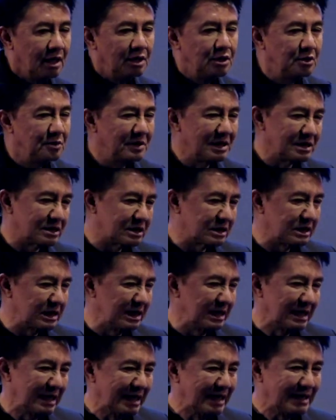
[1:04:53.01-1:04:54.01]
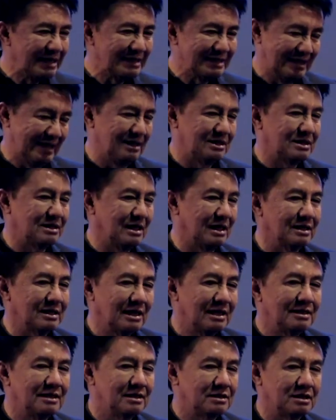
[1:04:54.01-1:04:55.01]
you will see they said,
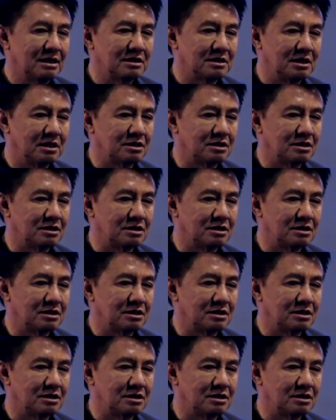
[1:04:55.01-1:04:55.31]
they said